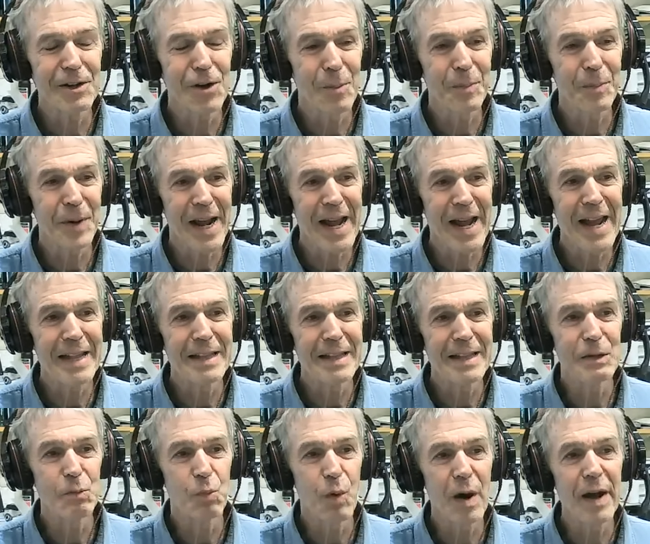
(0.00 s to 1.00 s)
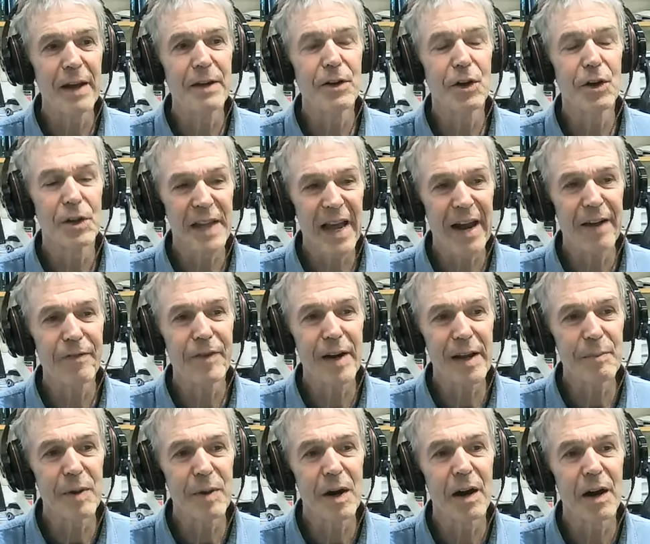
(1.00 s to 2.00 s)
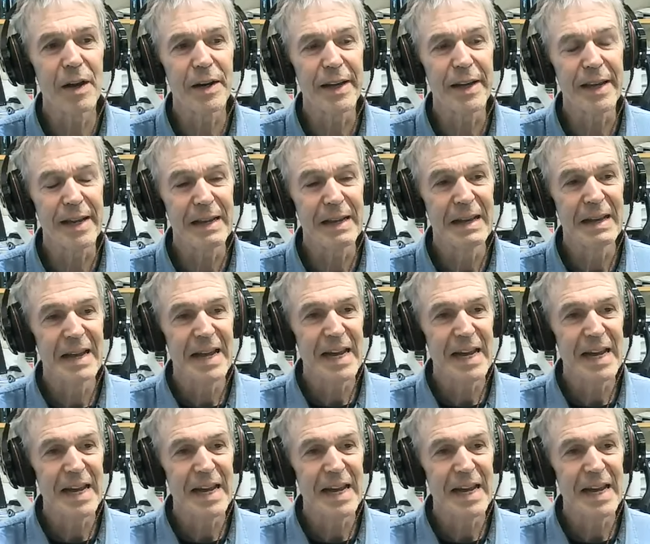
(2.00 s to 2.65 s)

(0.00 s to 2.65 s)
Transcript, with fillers: comprehend why not everybody